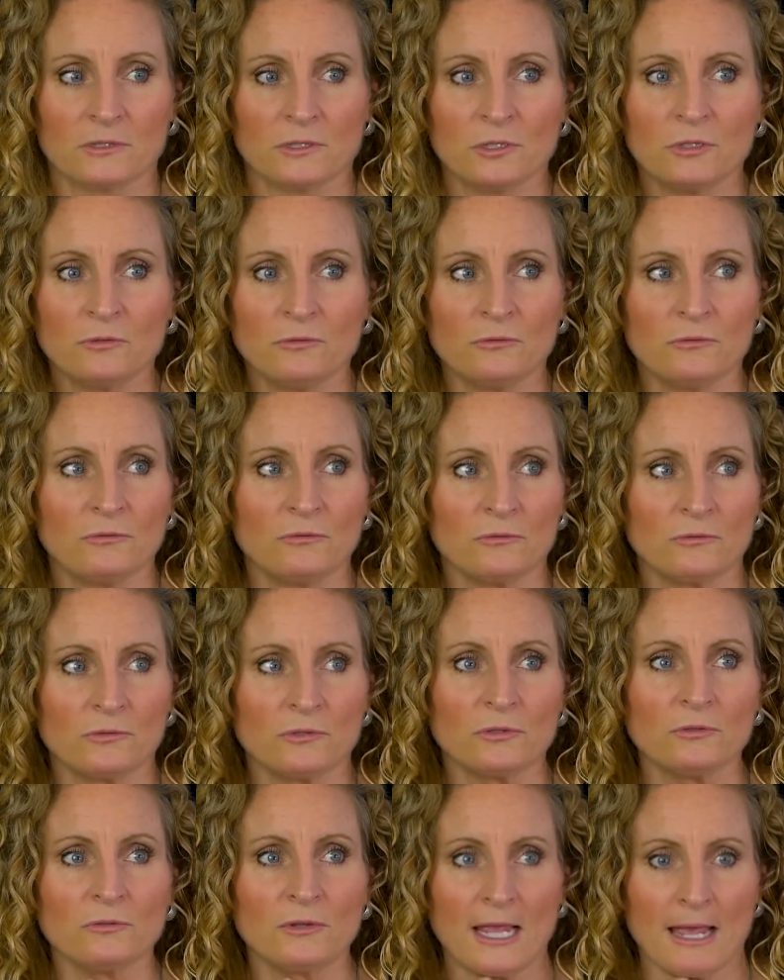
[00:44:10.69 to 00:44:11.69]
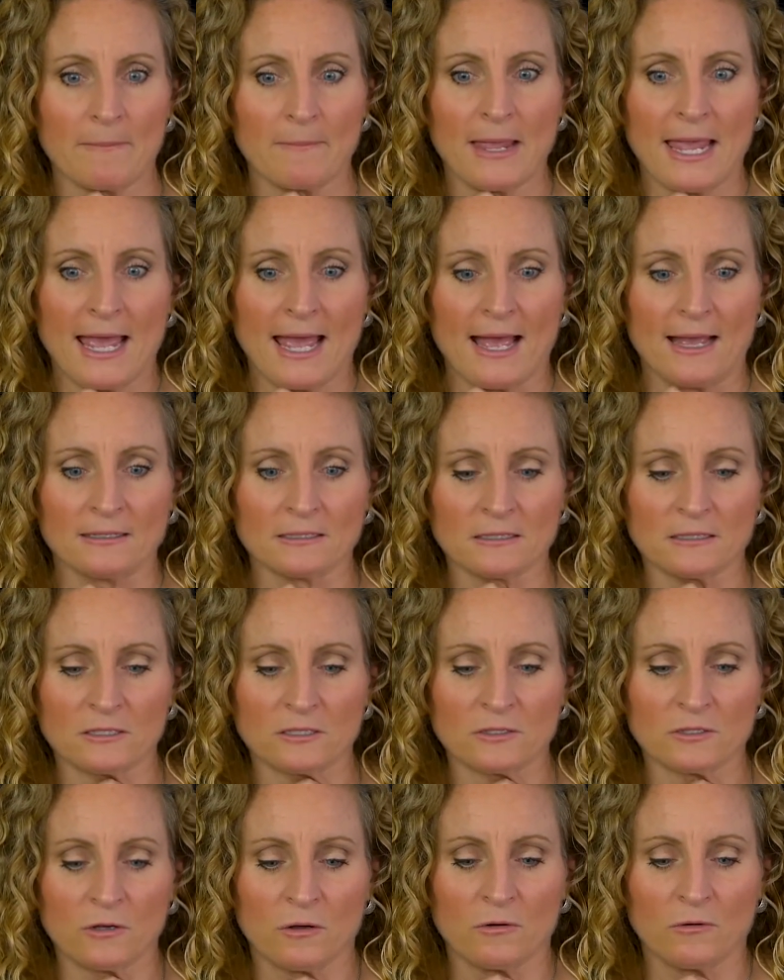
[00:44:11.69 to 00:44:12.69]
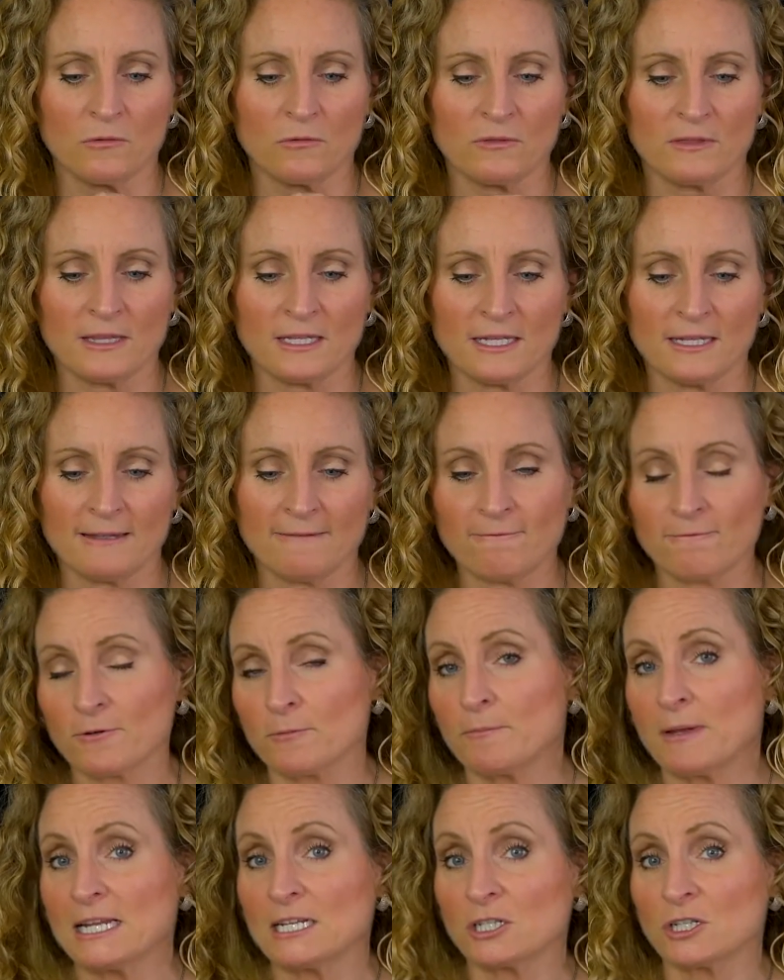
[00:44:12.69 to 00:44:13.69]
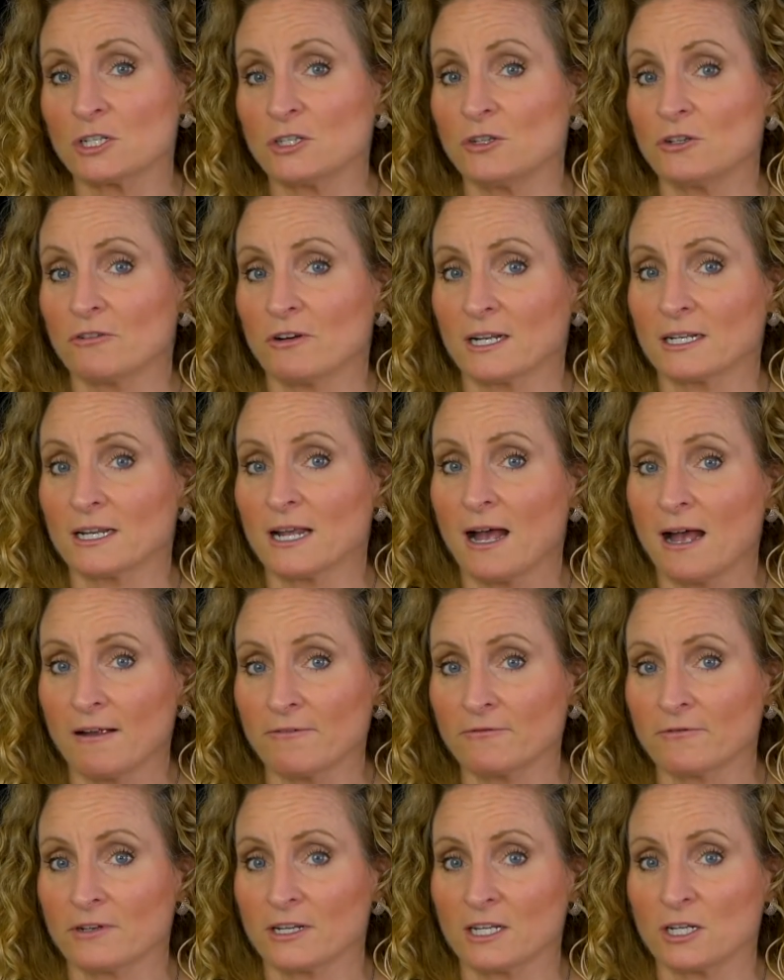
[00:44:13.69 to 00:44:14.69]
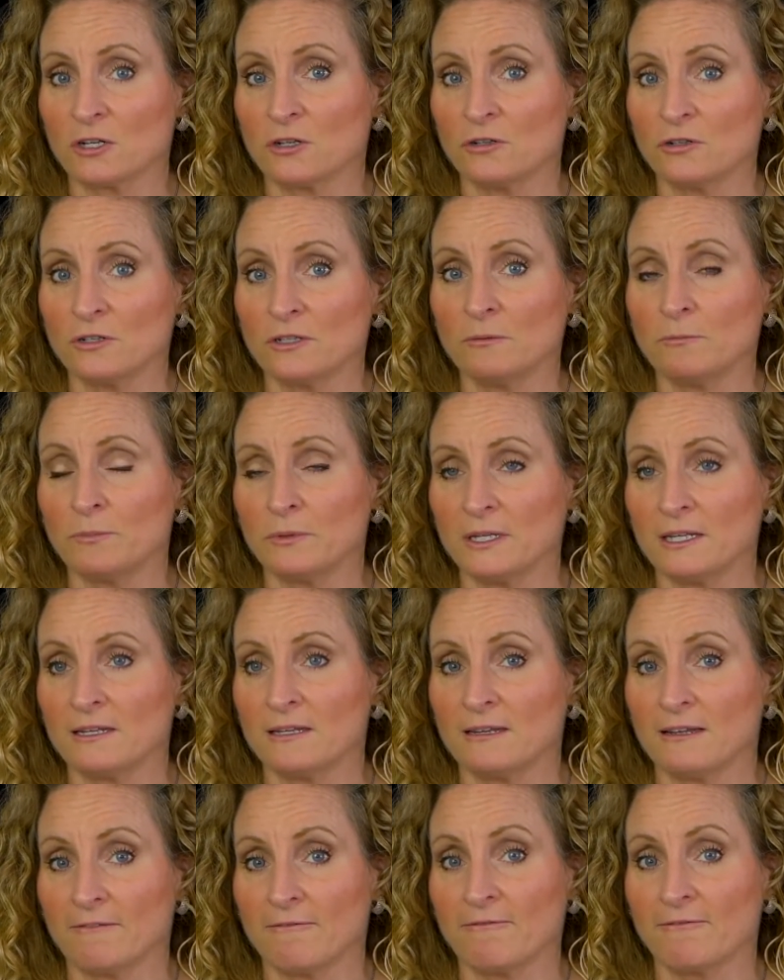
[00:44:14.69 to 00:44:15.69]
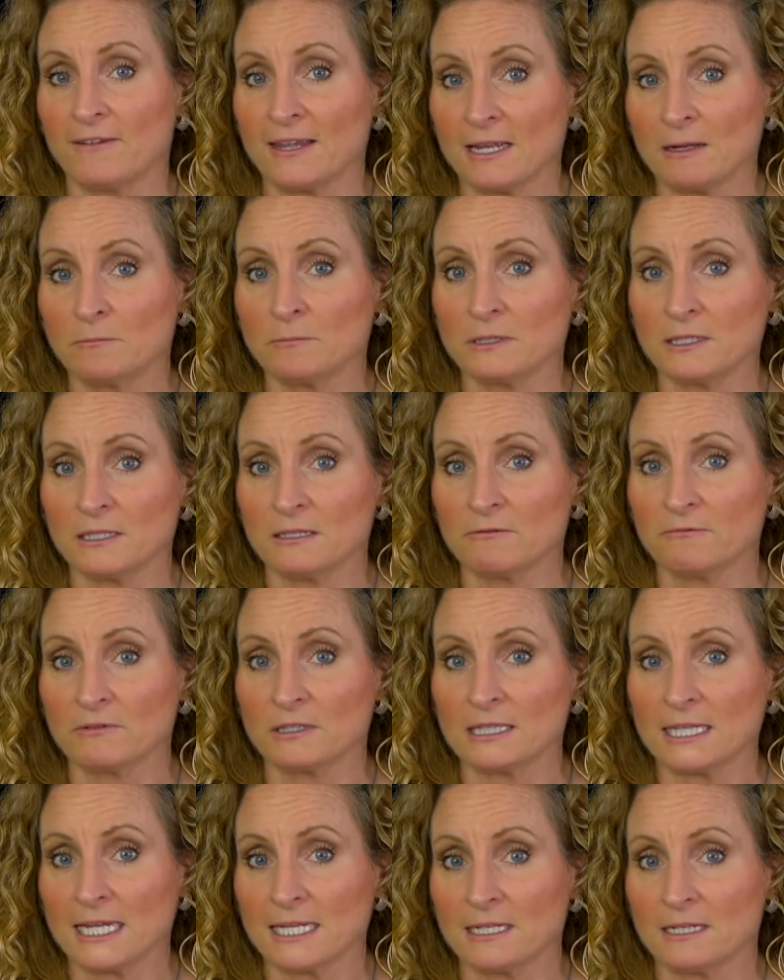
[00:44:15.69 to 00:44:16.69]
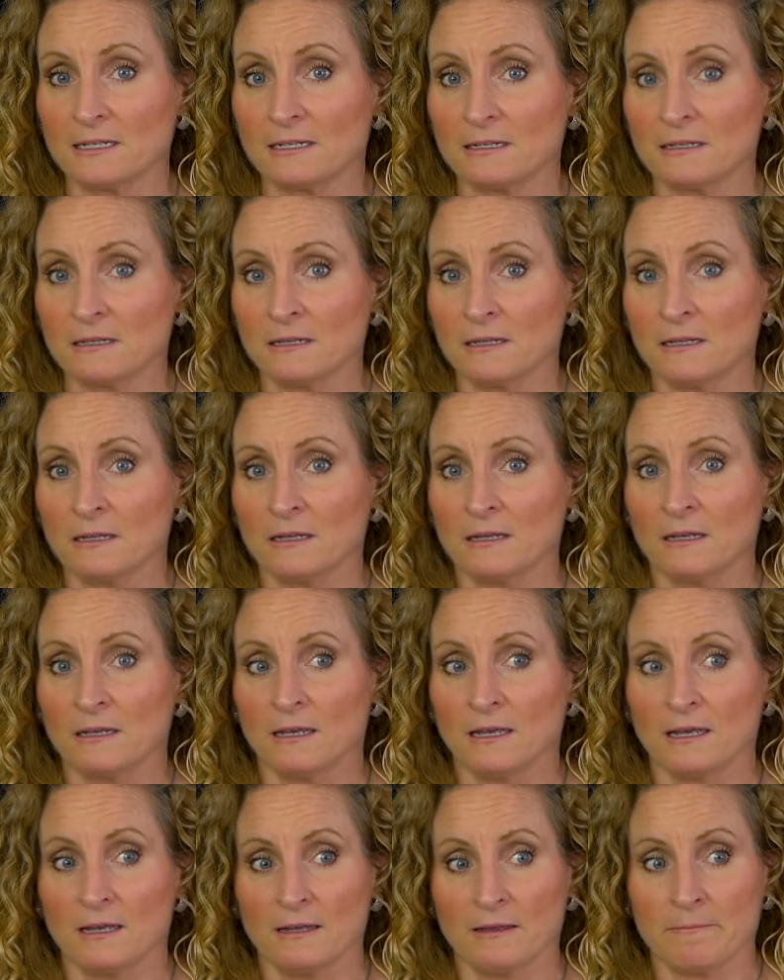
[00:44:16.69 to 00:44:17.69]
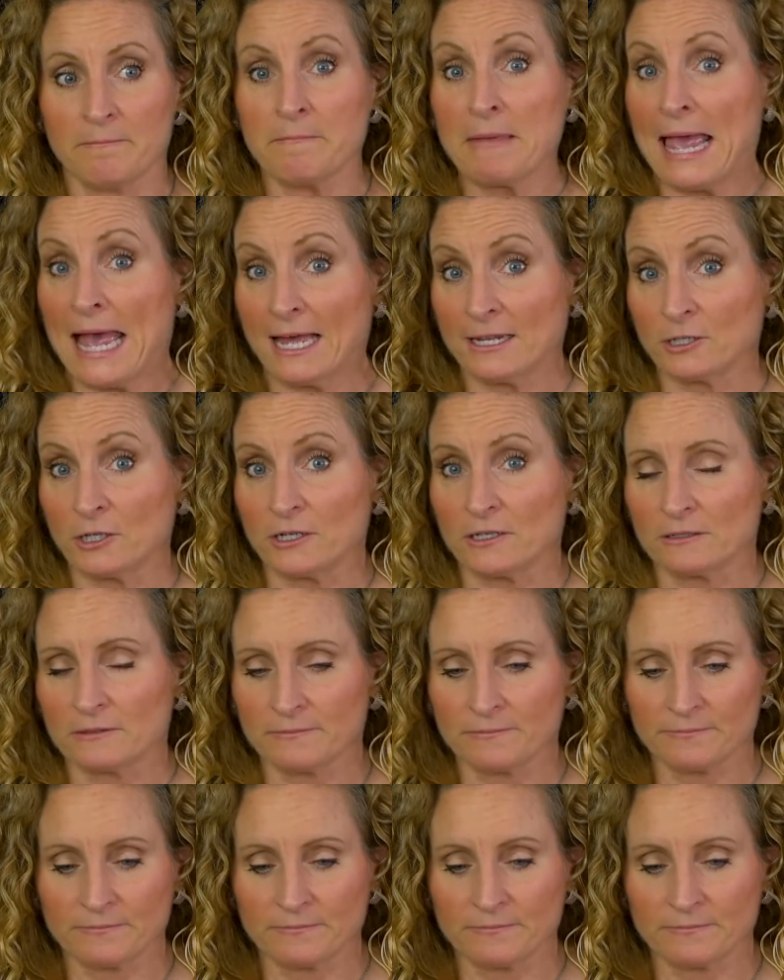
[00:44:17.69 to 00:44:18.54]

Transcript: to that past. So the information you're uncovering could be a family-related matter.